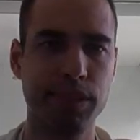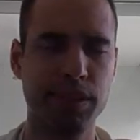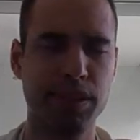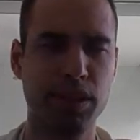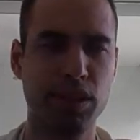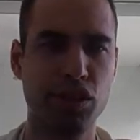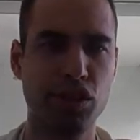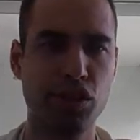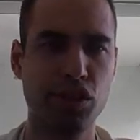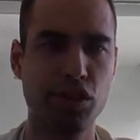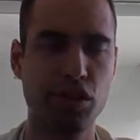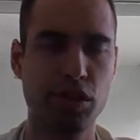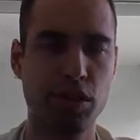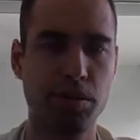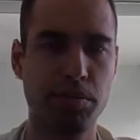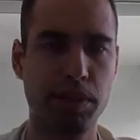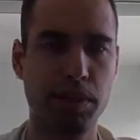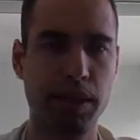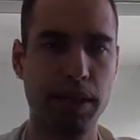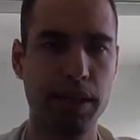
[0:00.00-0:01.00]
not
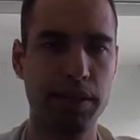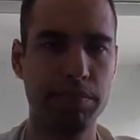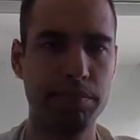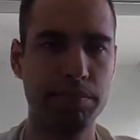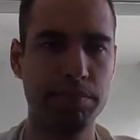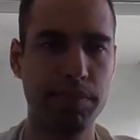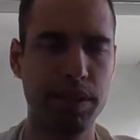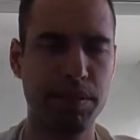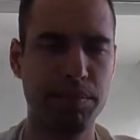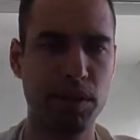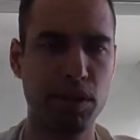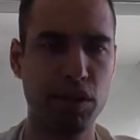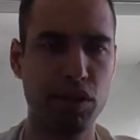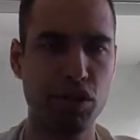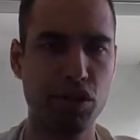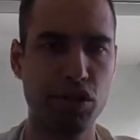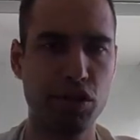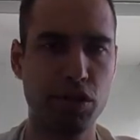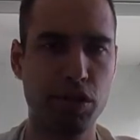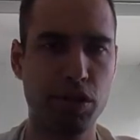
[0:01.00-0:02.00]
sure, man. Not
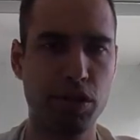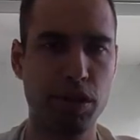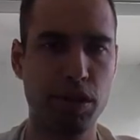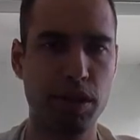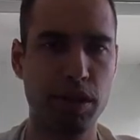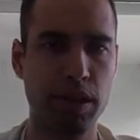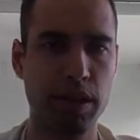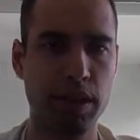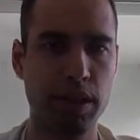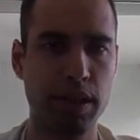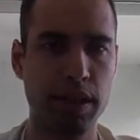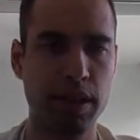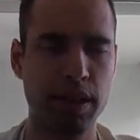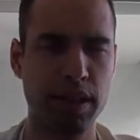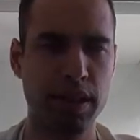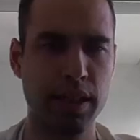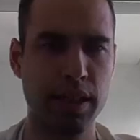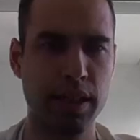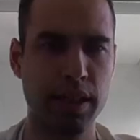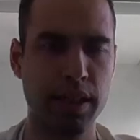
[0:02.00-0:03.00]
sure.
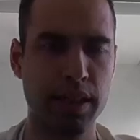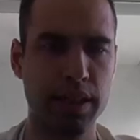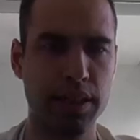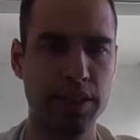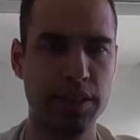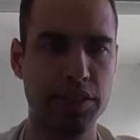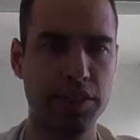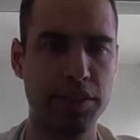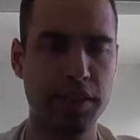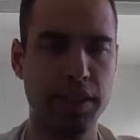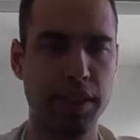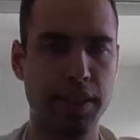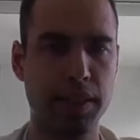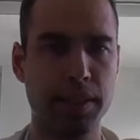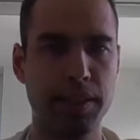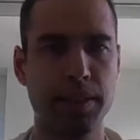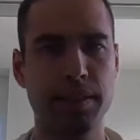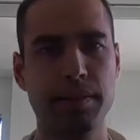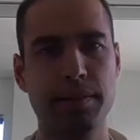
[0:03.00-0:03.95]
Let's see.